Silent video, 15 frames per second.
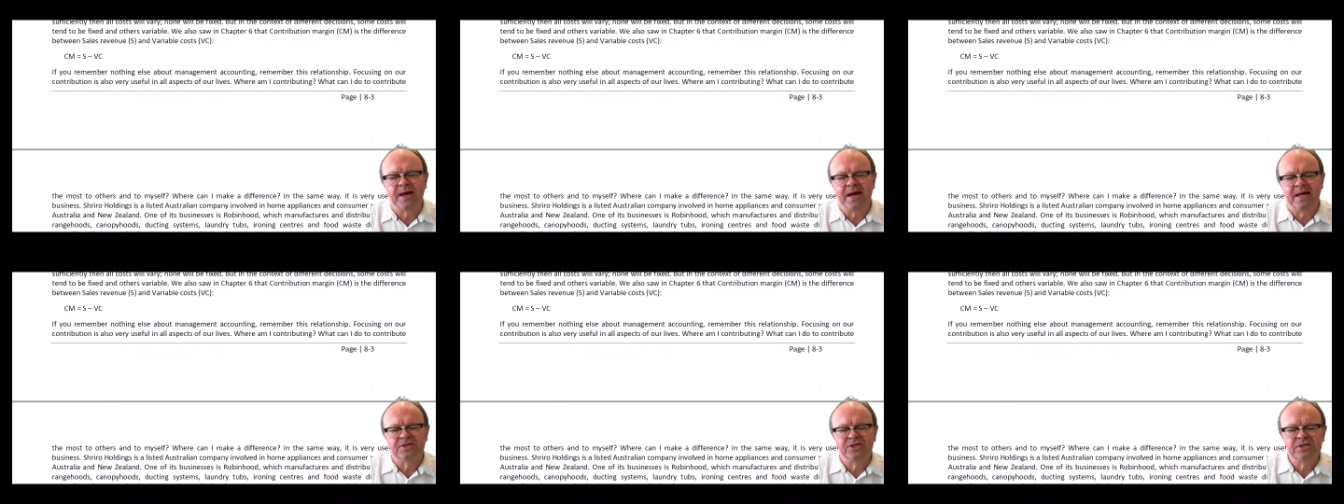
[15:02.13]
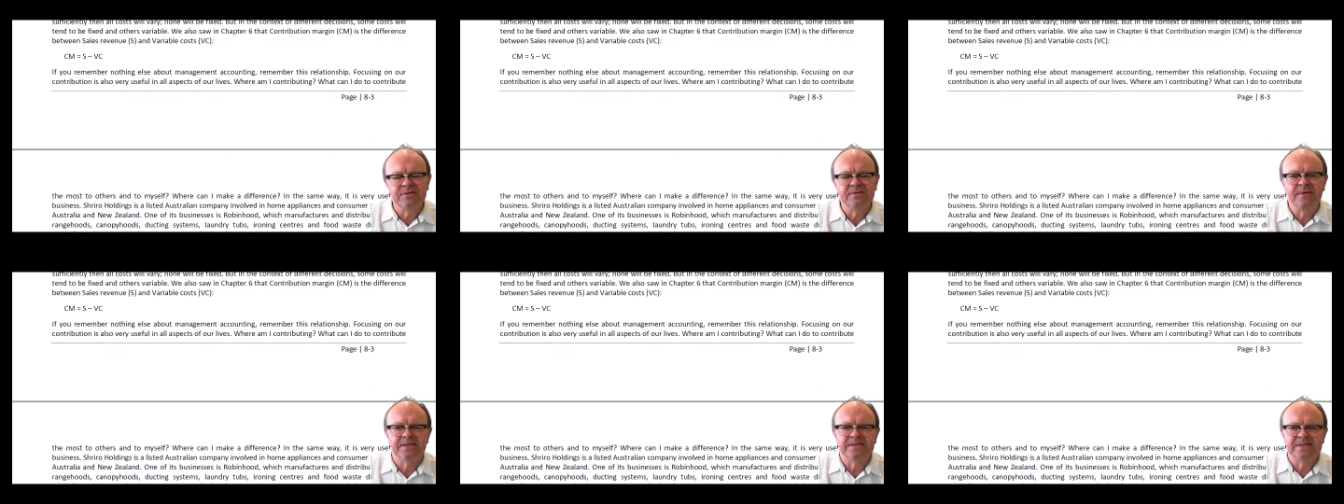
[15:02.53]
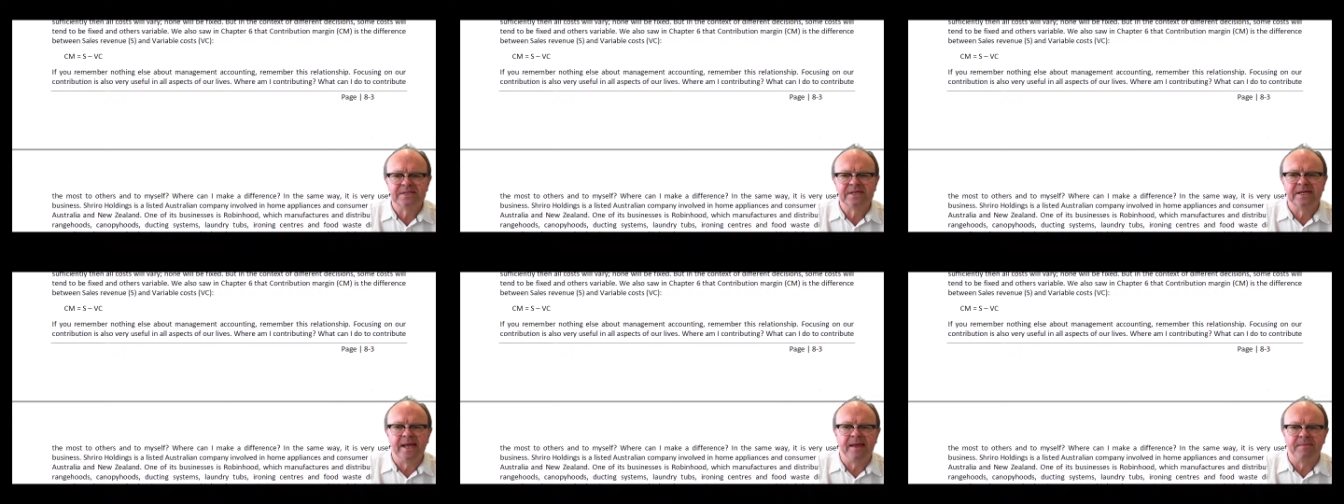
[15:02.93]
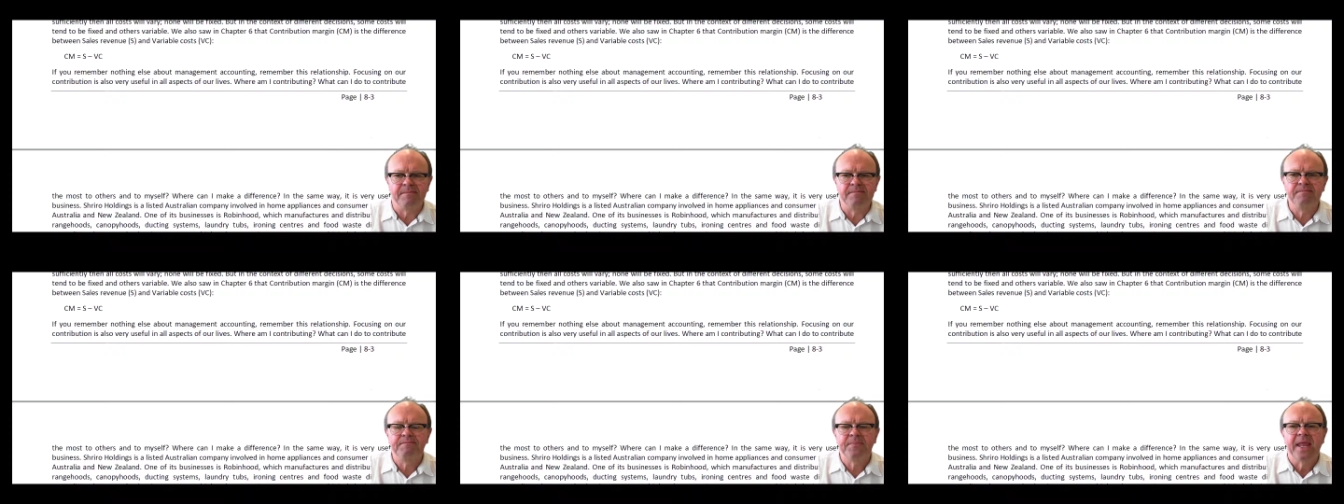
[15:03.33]
margin,
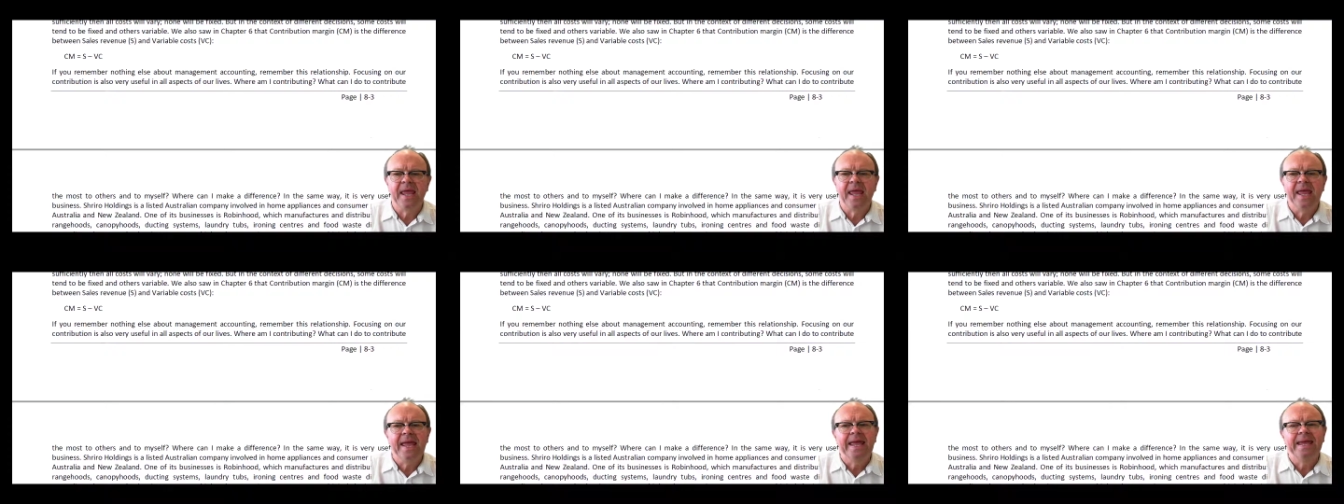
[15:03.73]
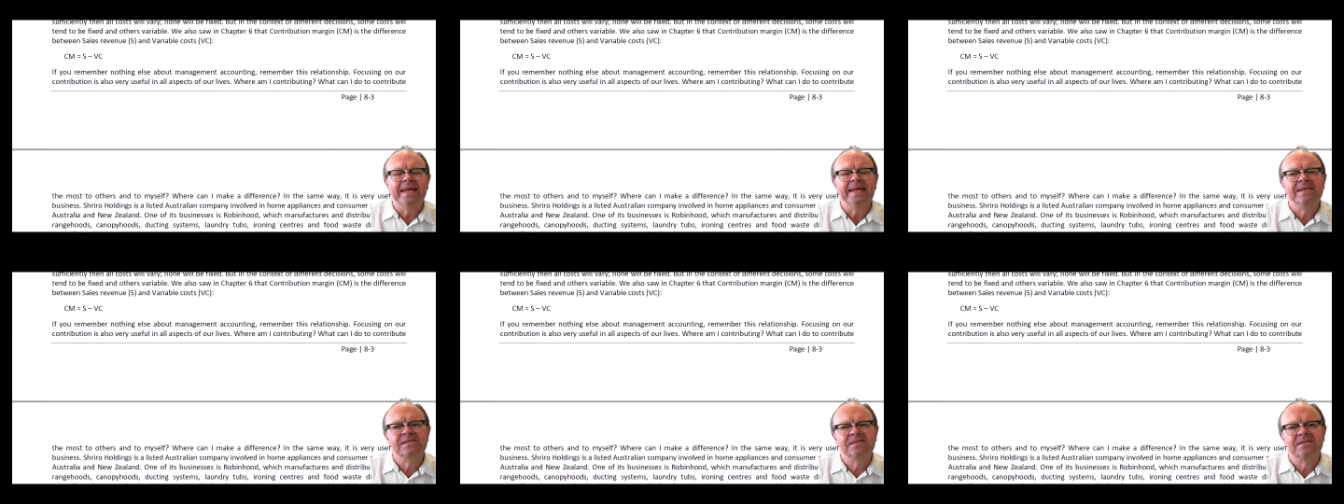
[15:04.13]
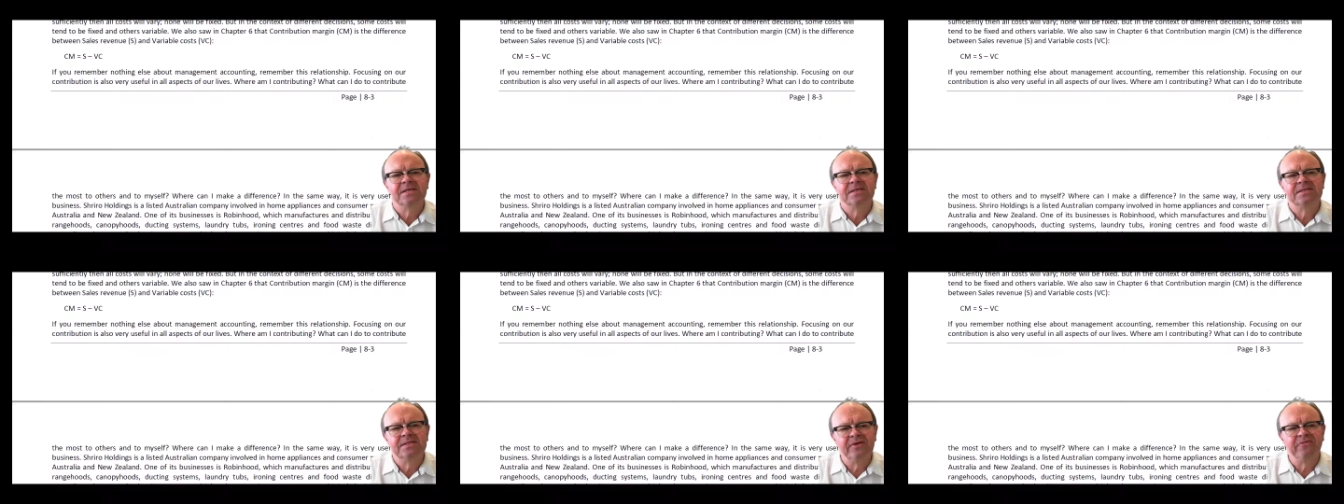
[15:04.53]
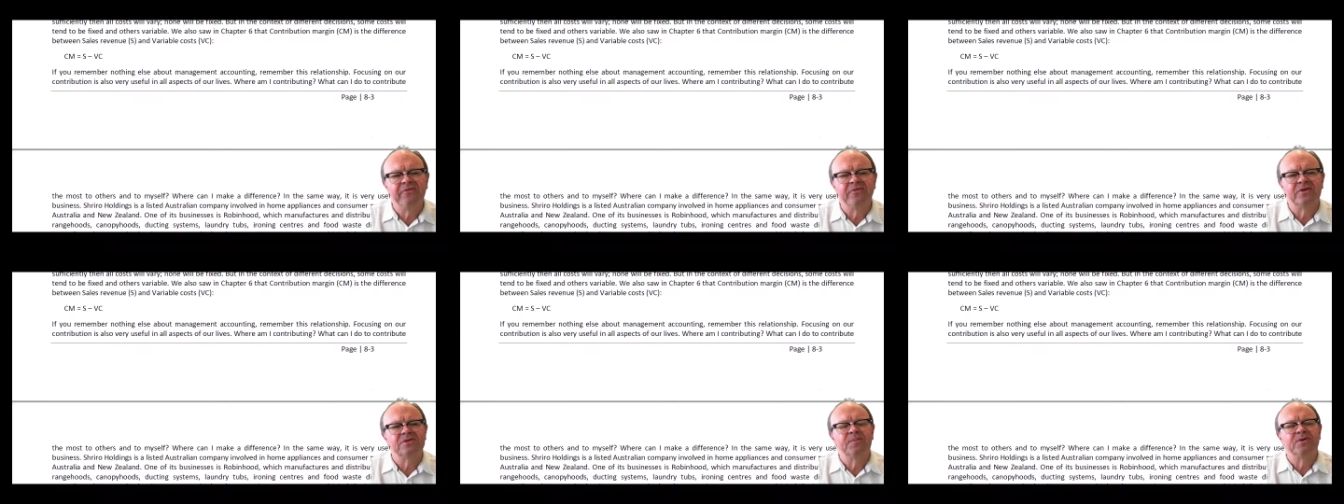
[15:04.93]
CM, is the
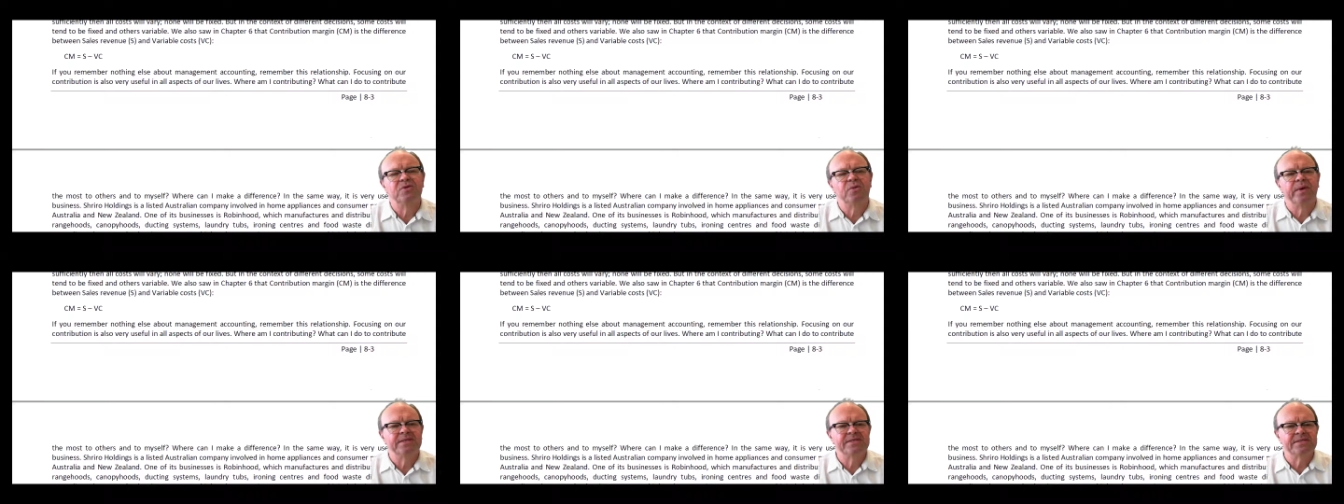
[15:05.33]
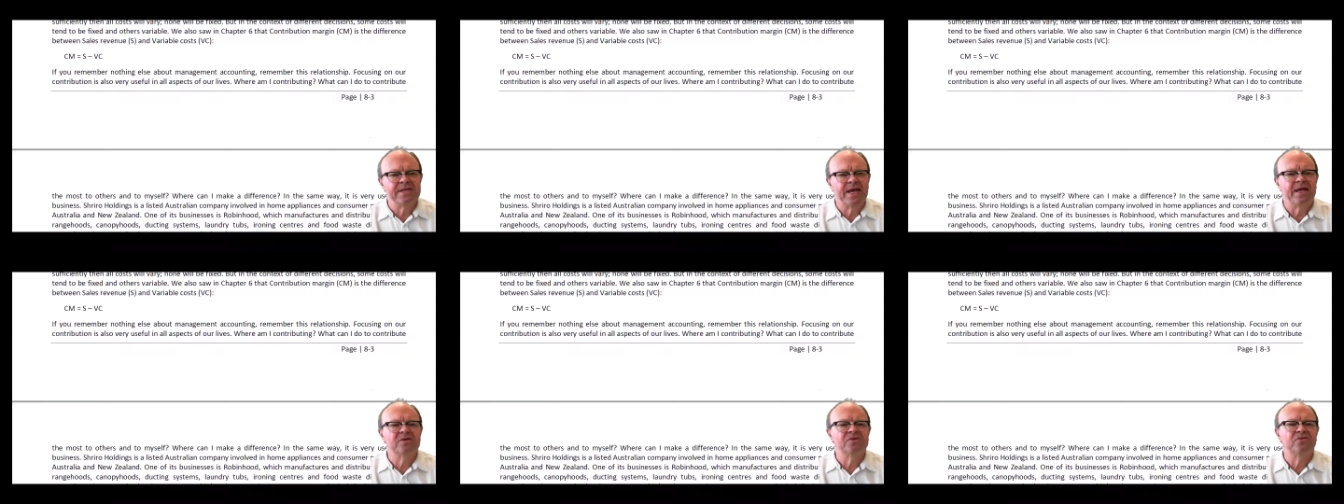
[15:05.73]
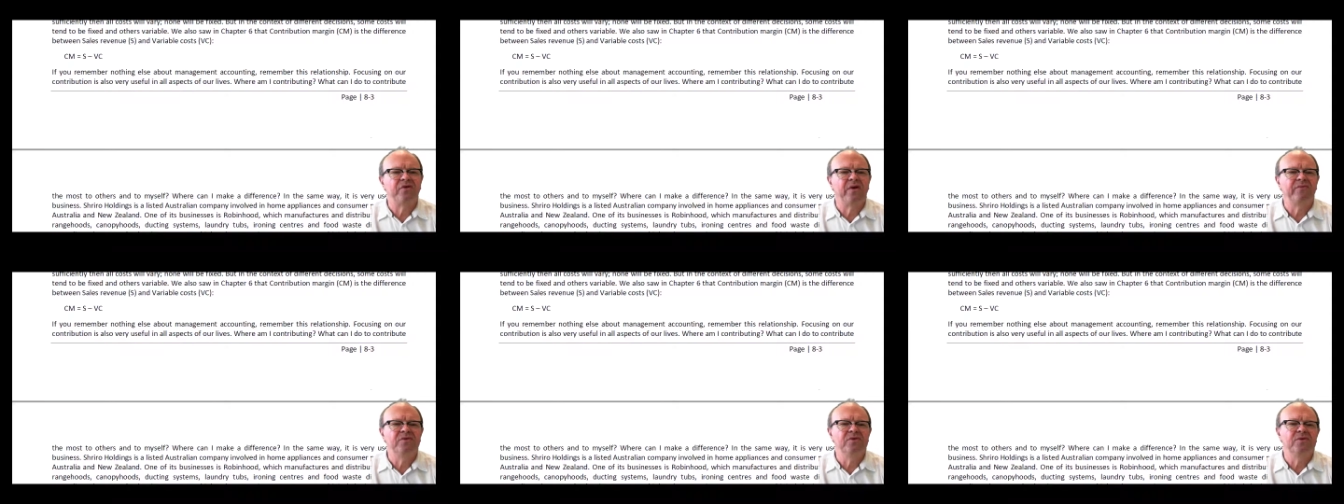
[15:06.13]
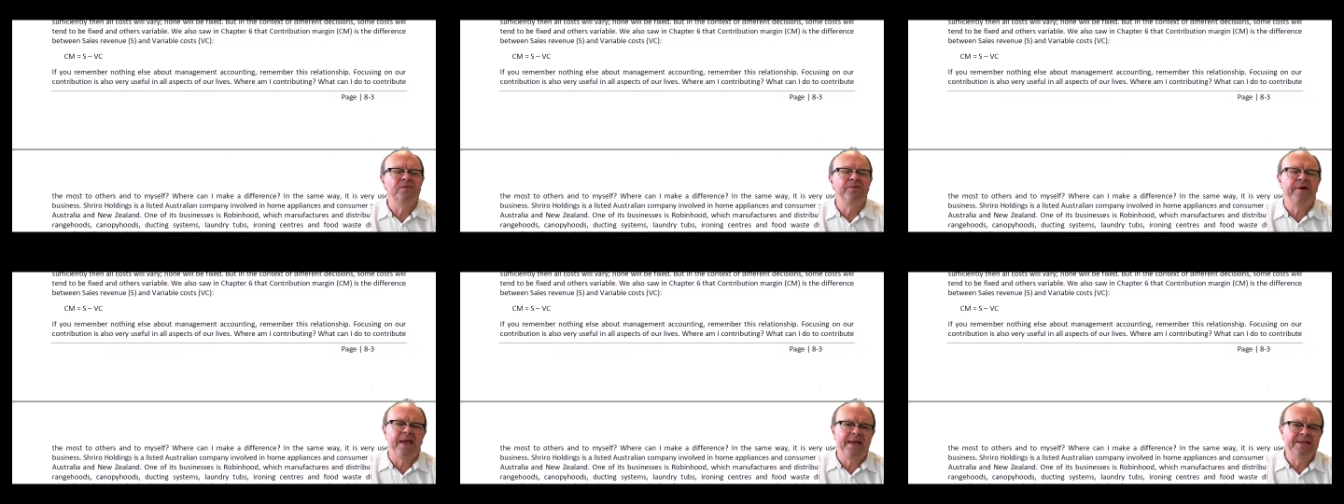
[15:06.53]
difference between sales
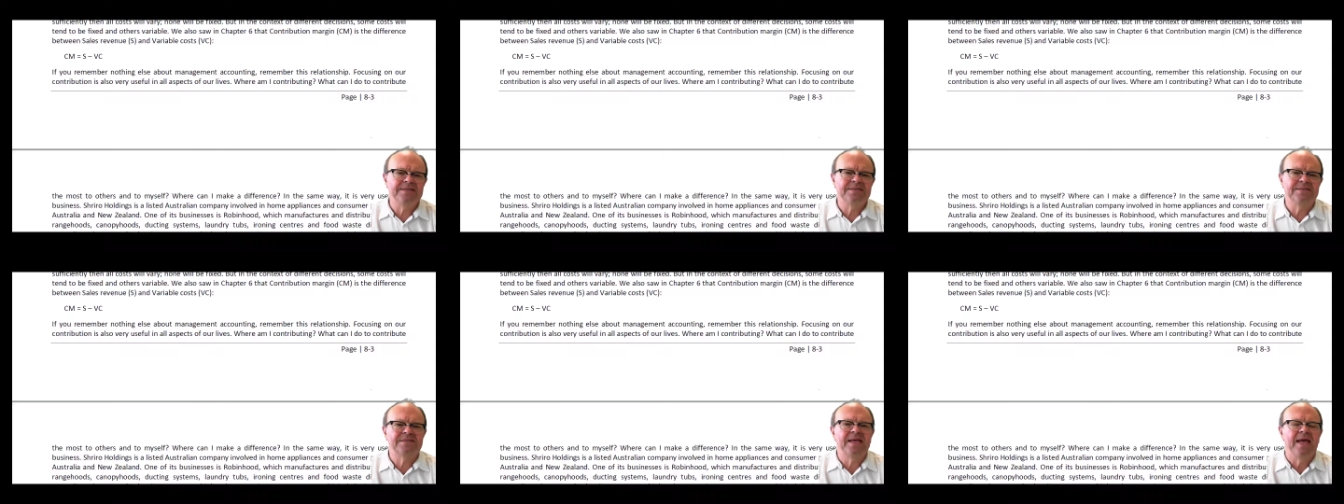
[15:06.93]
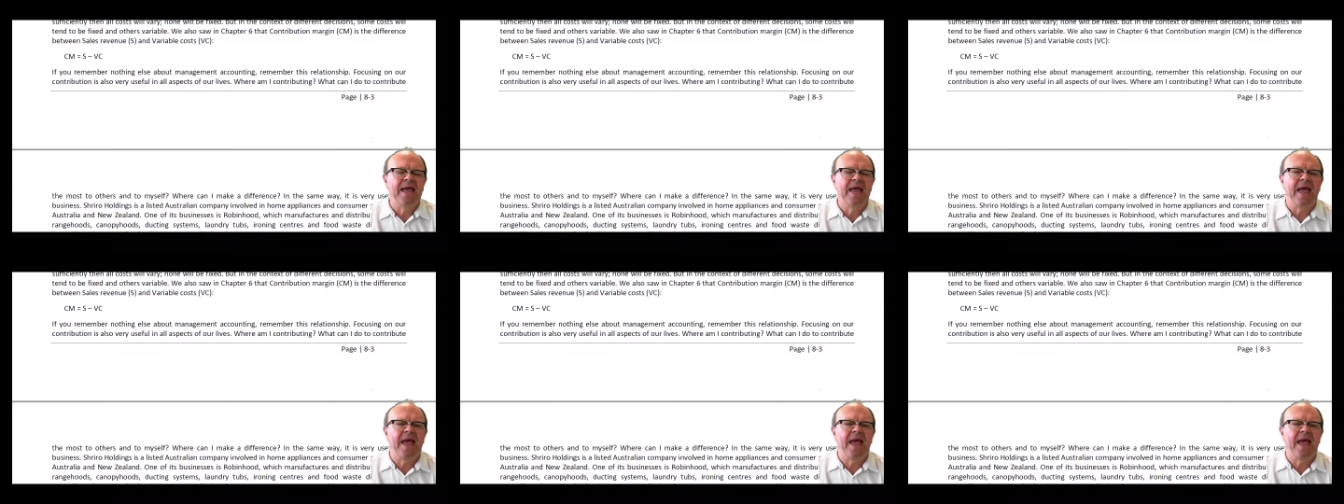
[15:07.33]
revenue, S,